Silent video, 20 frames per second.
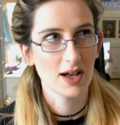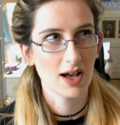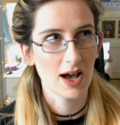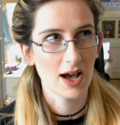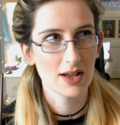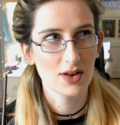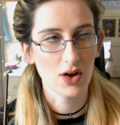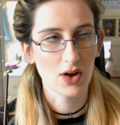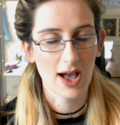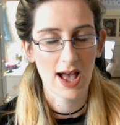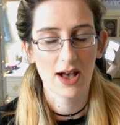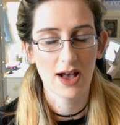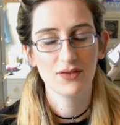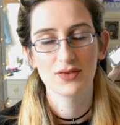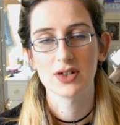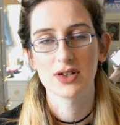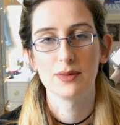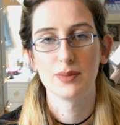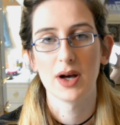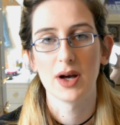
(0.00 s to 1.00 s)
I not have
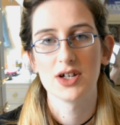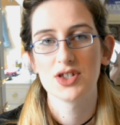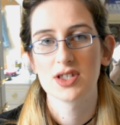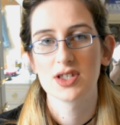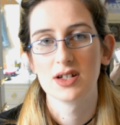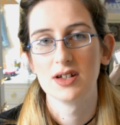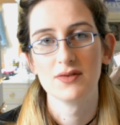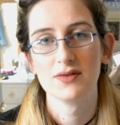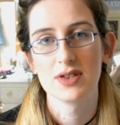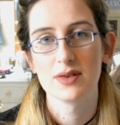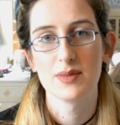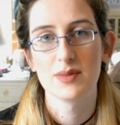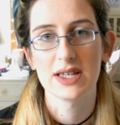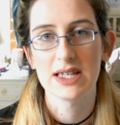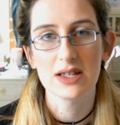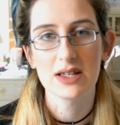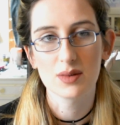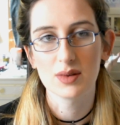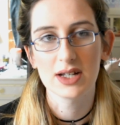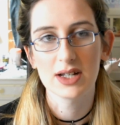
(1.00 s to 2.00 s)
to, but I just love them
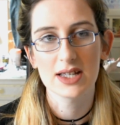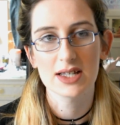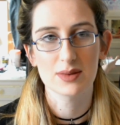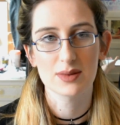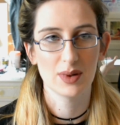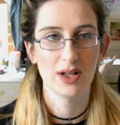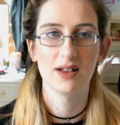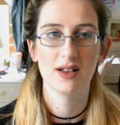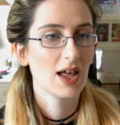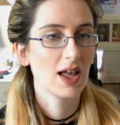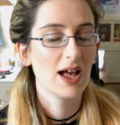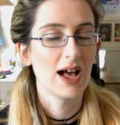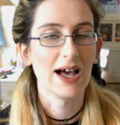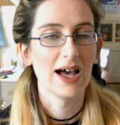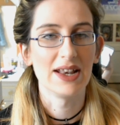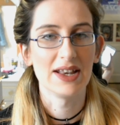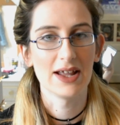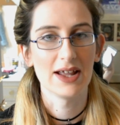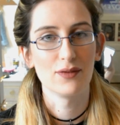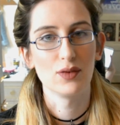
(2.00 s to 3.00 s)
equally as well.
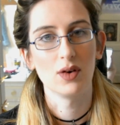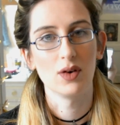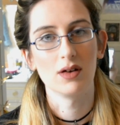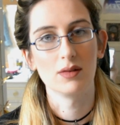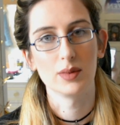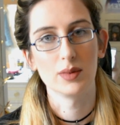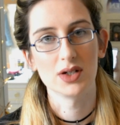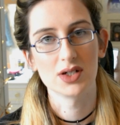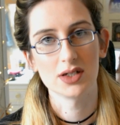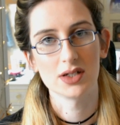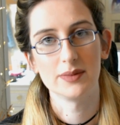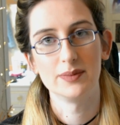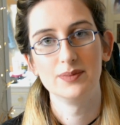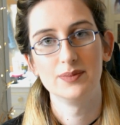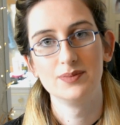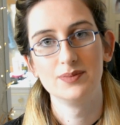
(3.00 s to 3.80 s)
And Neville Longbottom.